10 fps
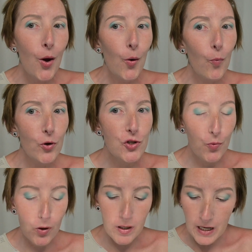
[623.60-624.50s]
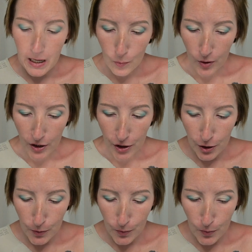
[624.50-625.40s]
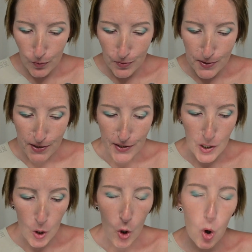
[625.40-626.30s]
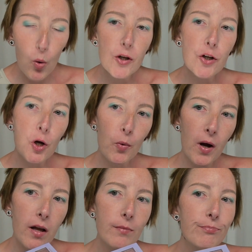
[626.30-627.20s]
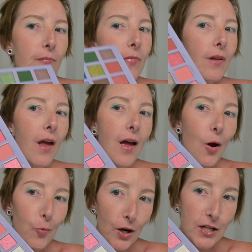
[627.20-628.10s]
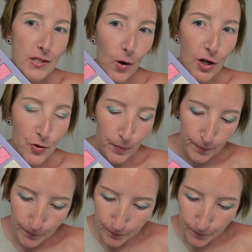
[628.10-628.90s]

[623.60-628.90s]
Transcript: which one I want to use. So you know what? We're going to swatch them.